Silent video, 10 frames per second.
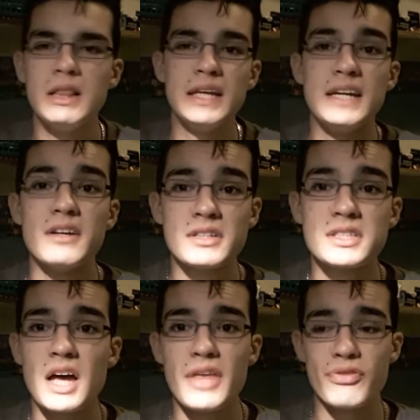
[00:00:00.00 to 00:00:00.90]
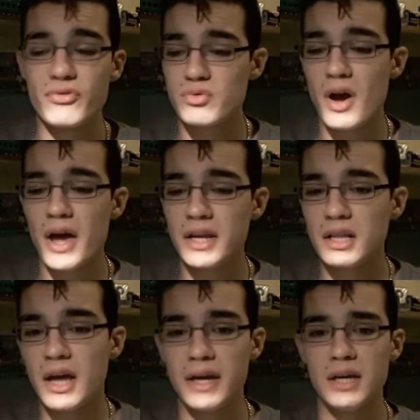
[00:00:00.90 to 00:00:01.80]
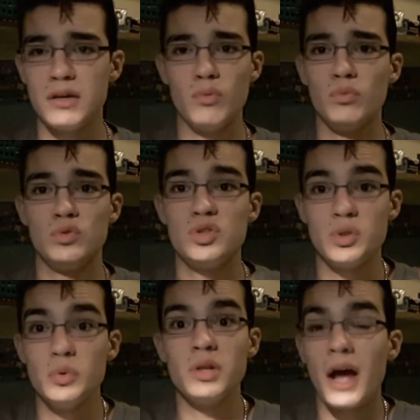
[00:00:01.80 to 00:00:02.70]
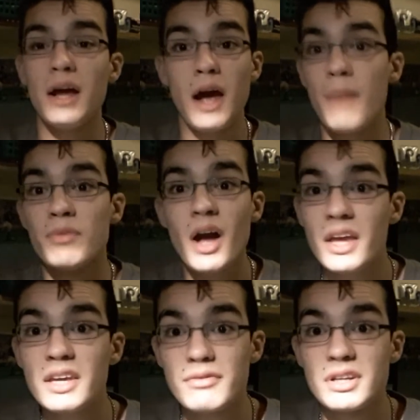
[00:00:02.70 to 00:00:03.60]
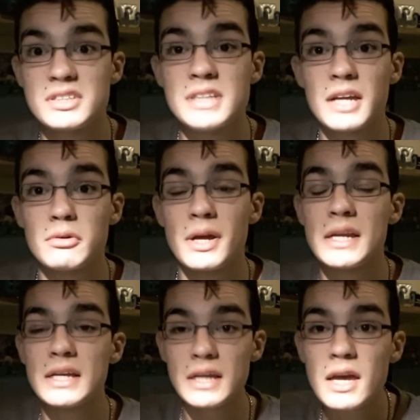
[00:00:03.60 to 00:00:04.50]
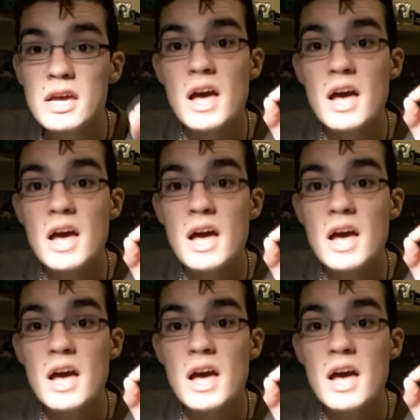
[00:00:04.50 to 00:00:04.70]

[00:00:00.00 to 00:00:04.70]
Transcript: Linux, I tried like to, I, I'm not even exaggerating.